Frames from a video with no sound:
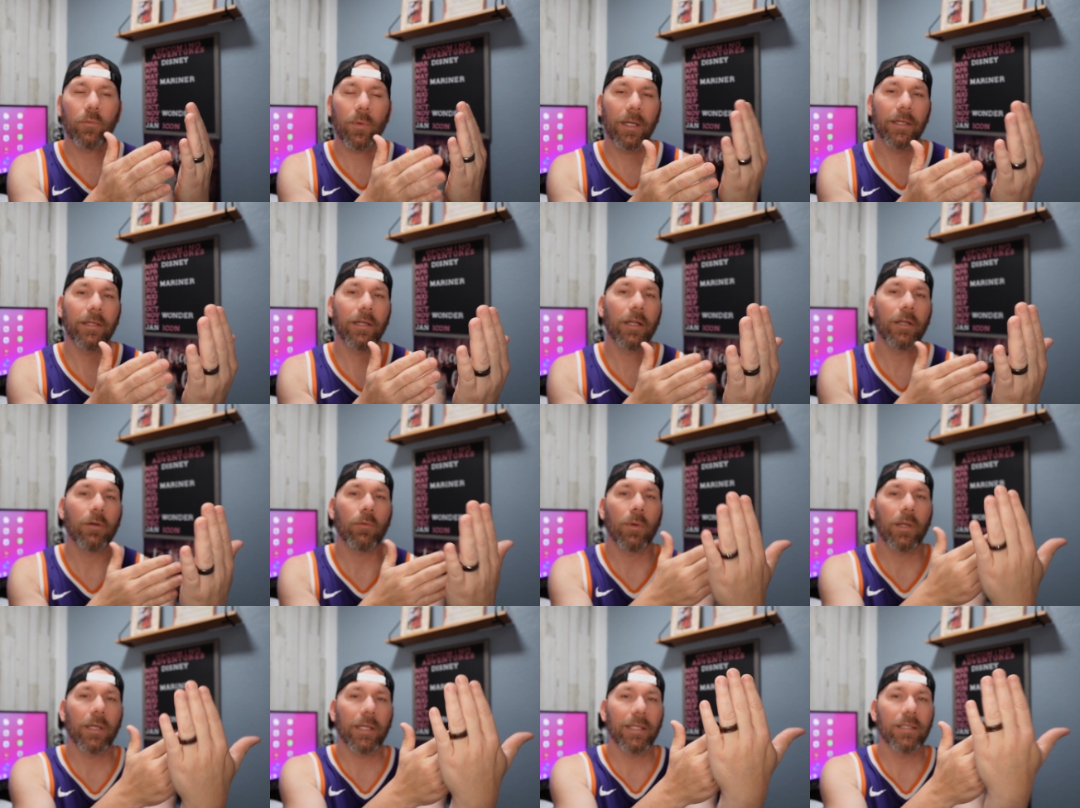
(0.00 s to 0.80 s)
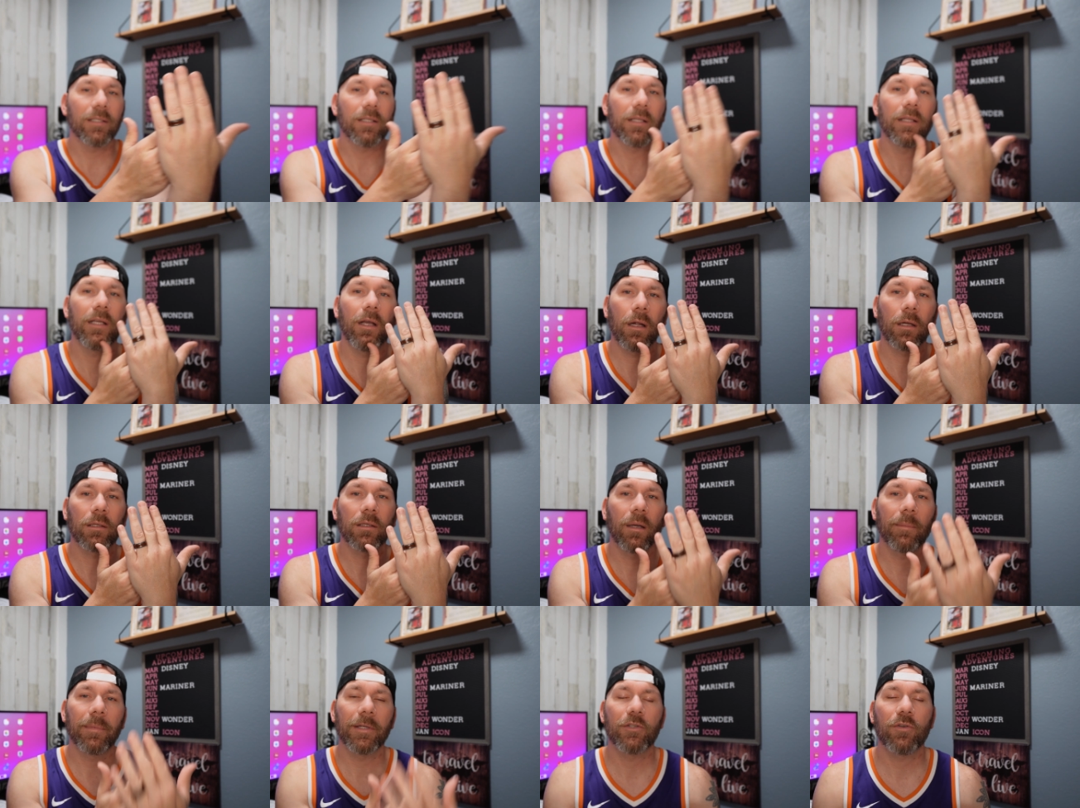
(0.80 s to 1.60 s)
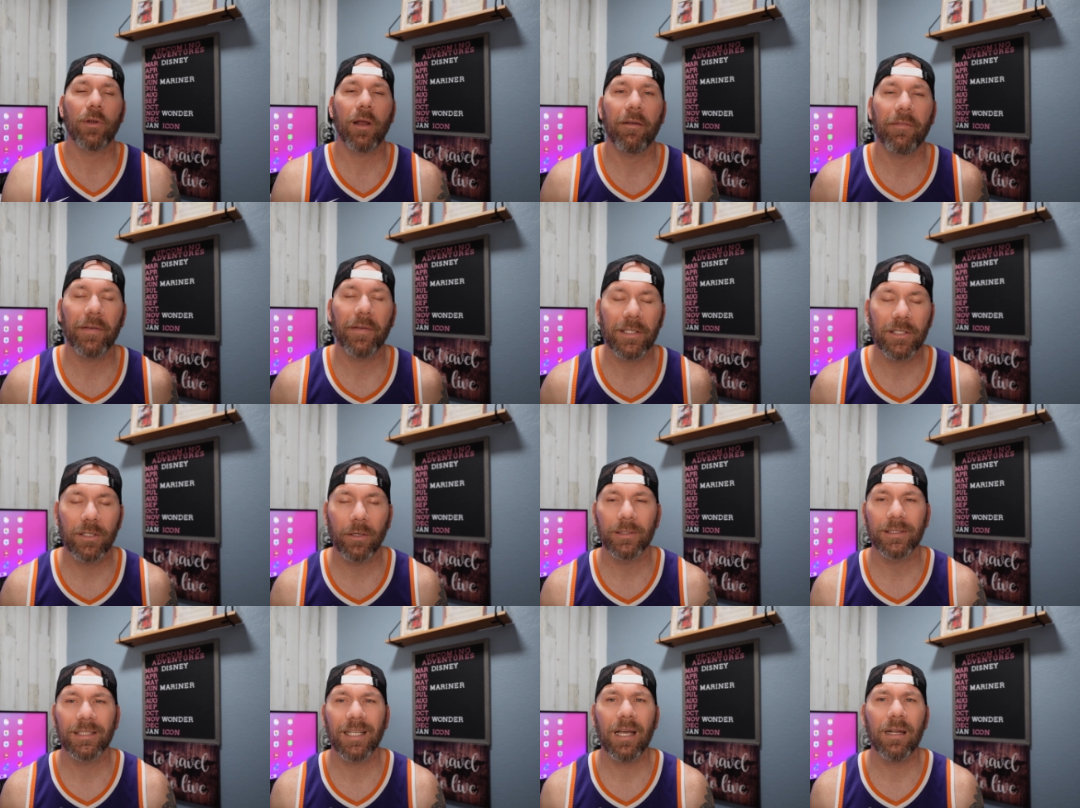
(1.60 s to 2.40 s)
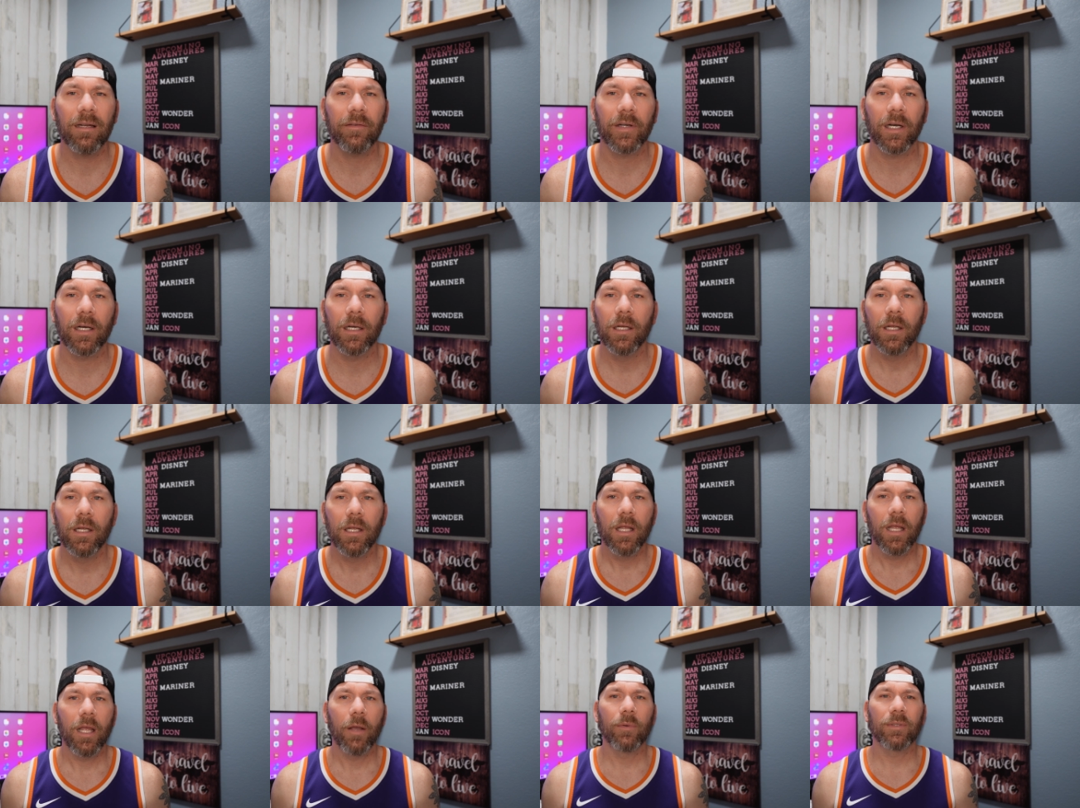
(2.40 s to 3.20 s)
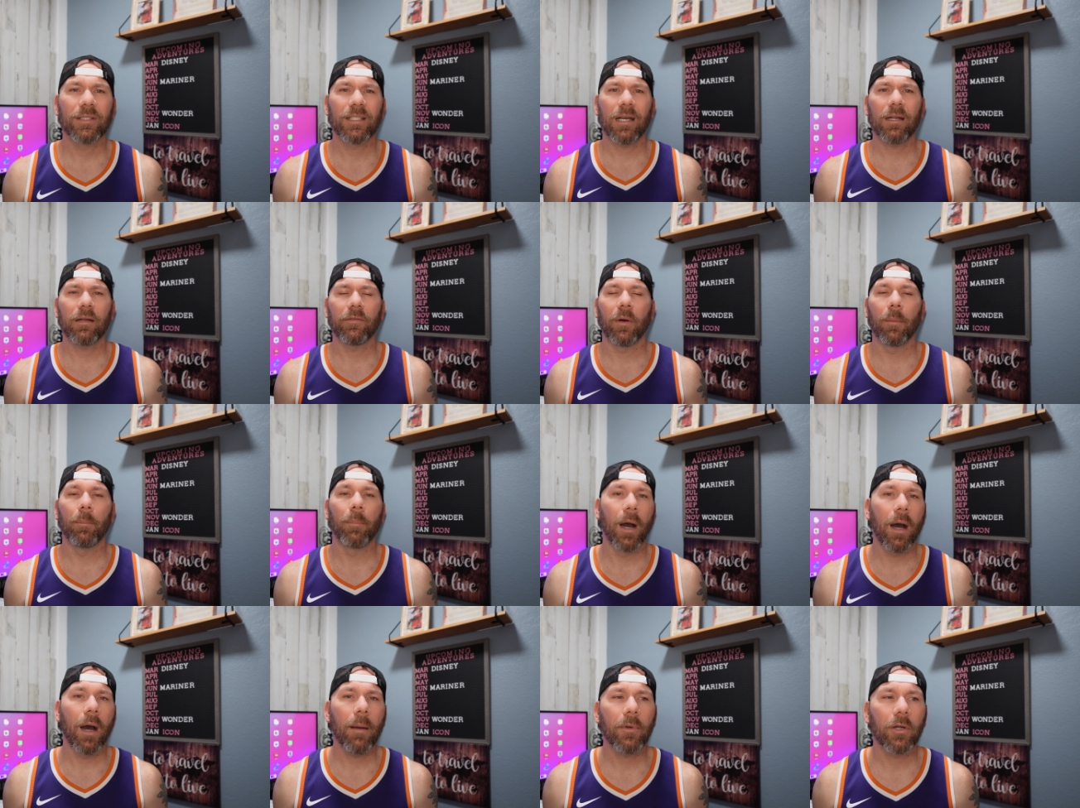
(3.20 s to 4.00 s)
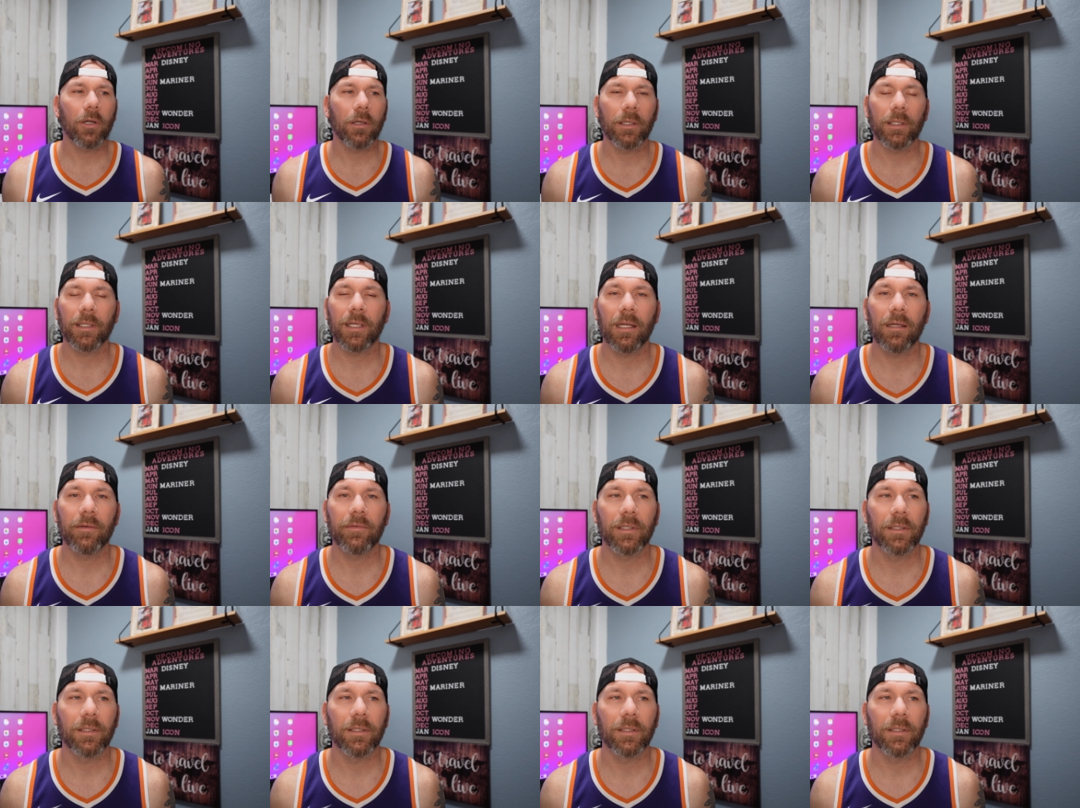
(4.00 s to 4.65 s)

Right now, you're running into the oncoming traffic, so it's kind of a, it was kind of a bummer and kind of